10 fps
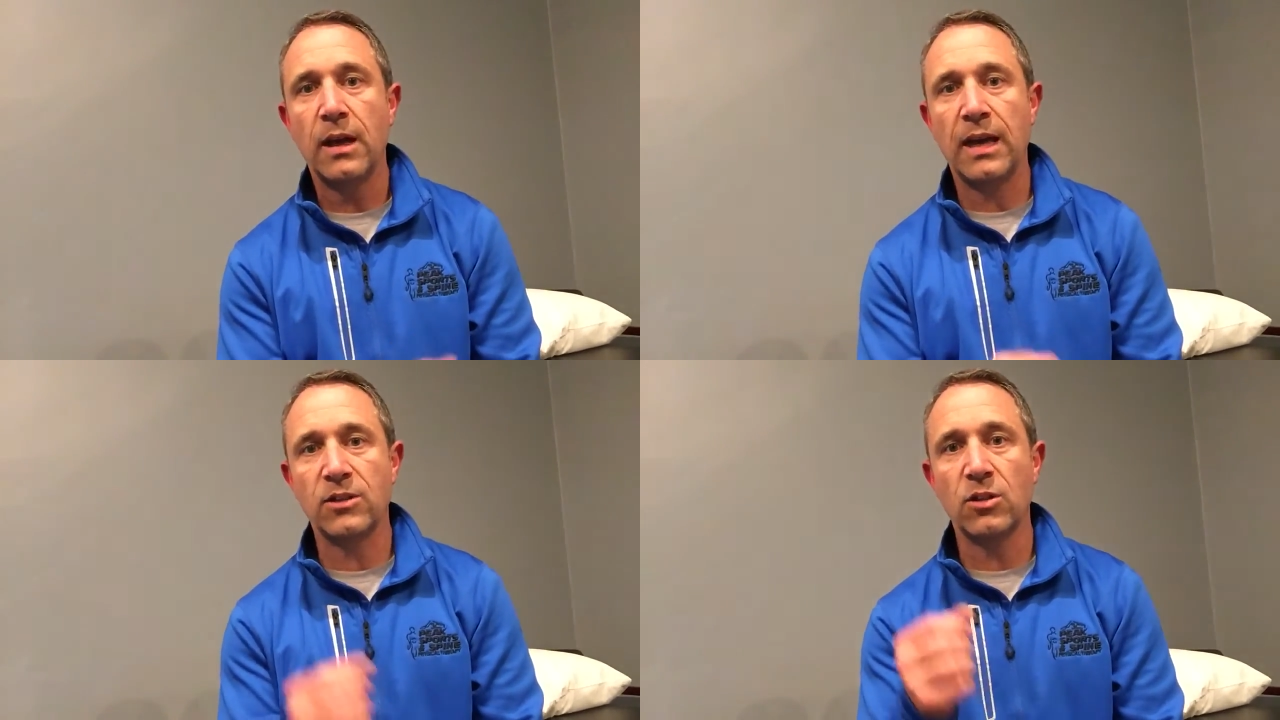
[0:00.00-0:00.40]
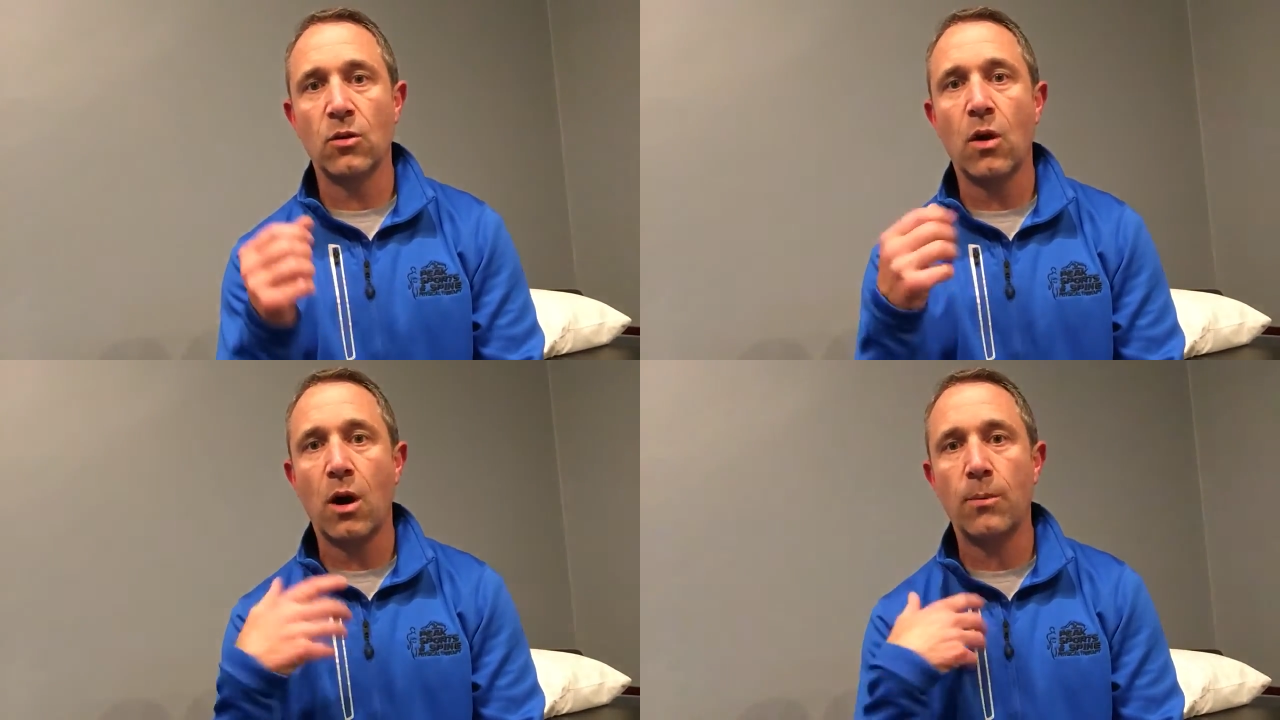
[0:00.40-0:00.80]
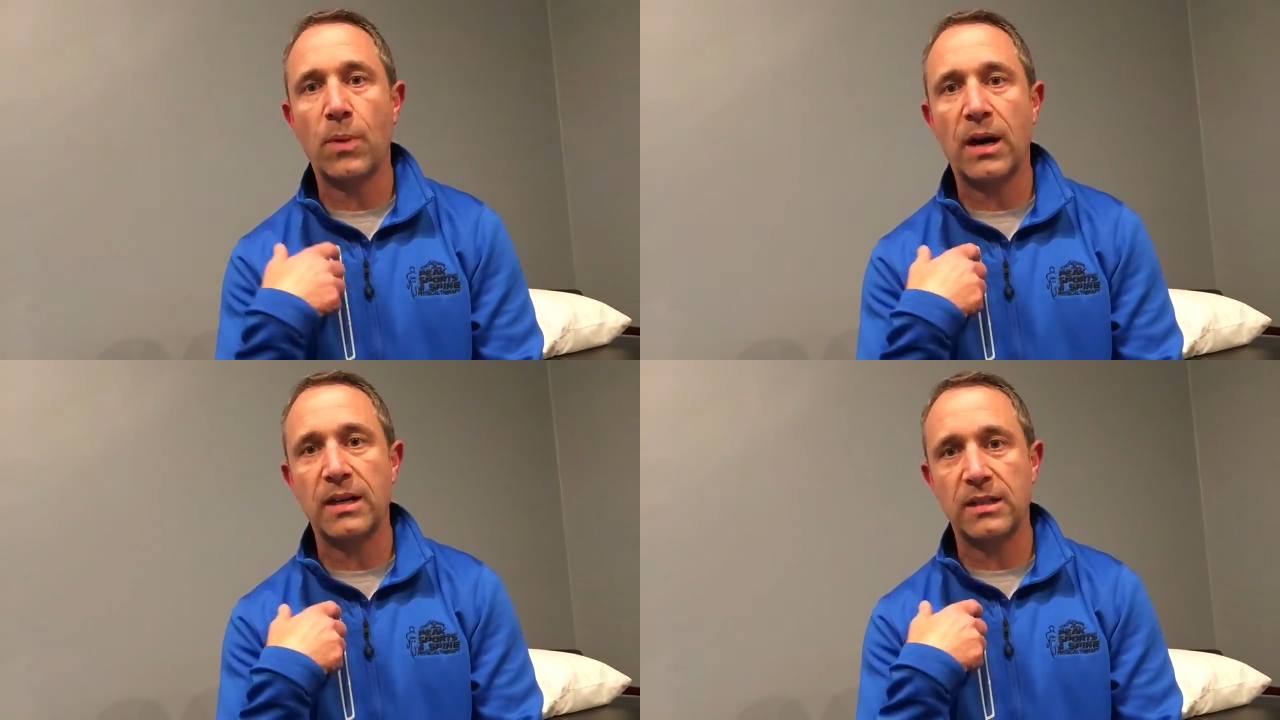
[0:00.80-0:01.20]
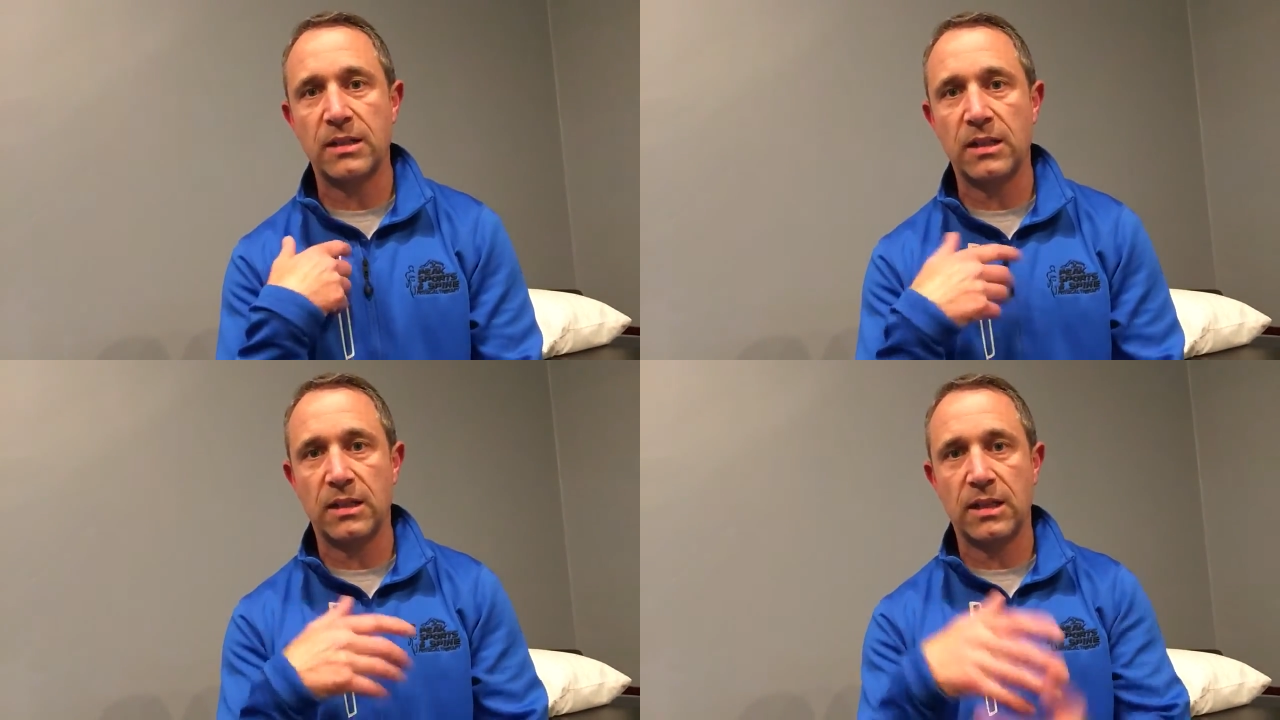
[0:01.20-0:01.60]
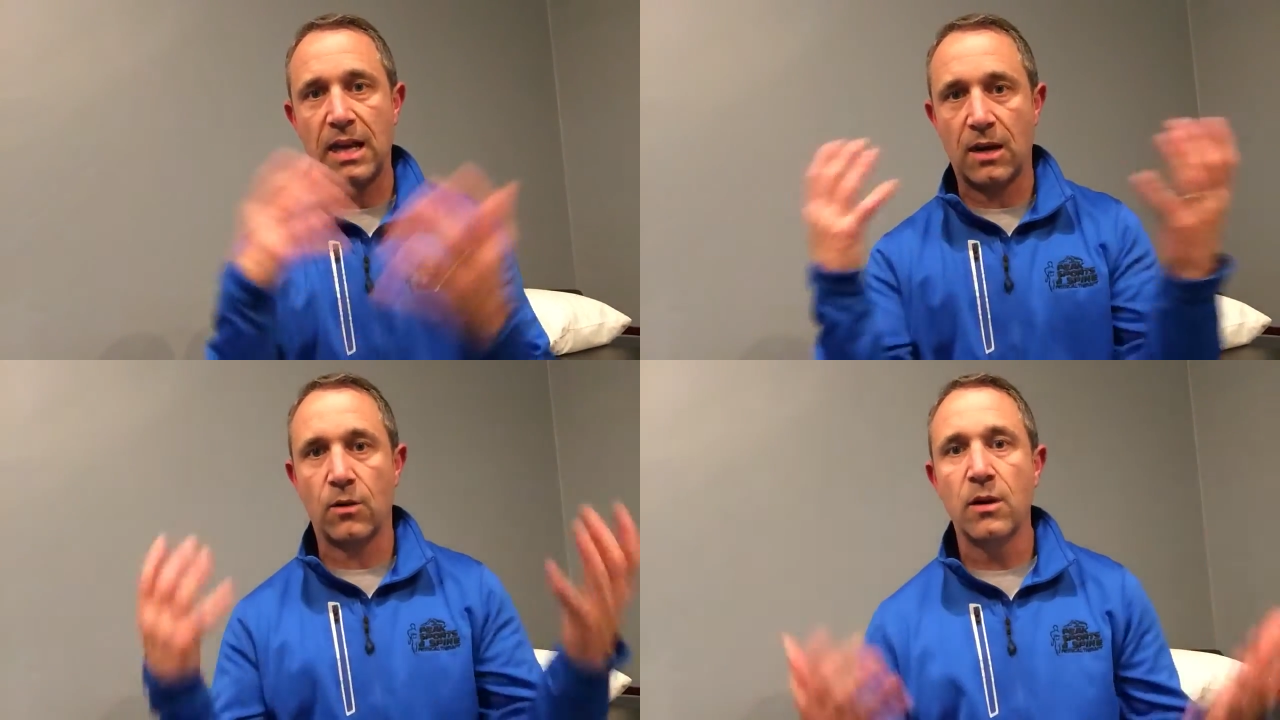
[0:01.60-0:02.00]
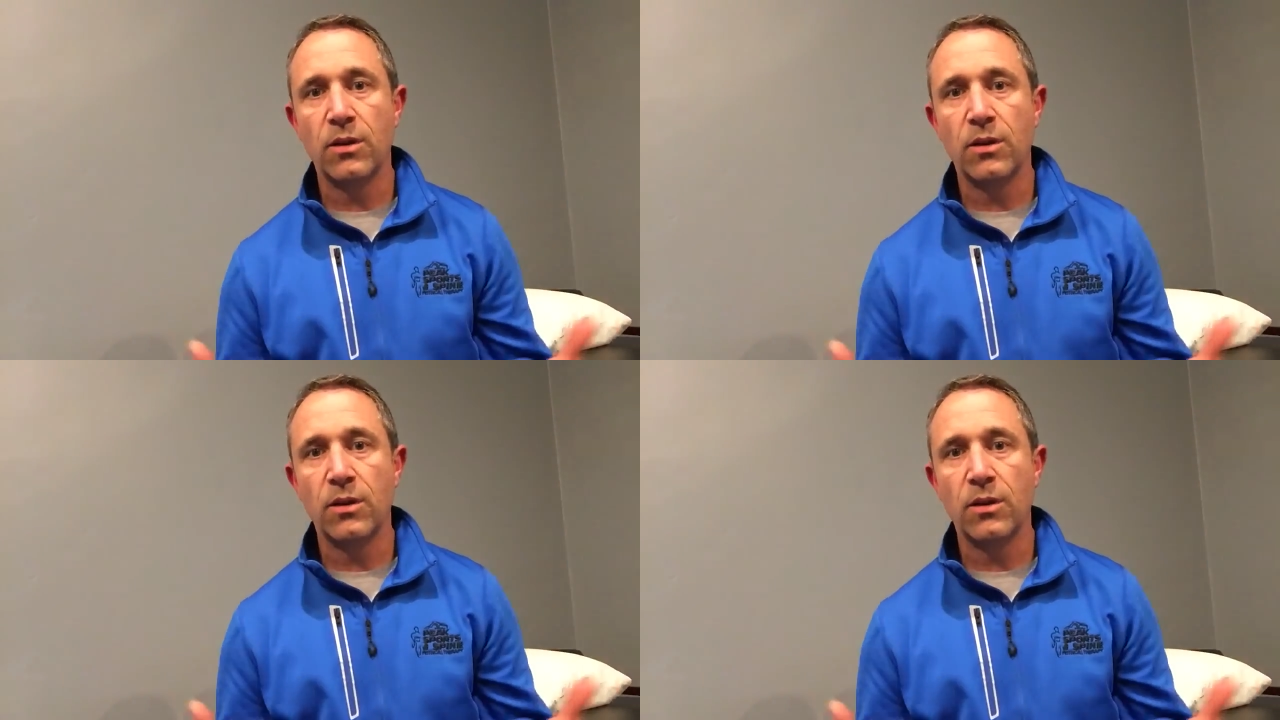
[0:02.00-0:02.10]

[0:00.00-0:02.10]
And so our bodies in now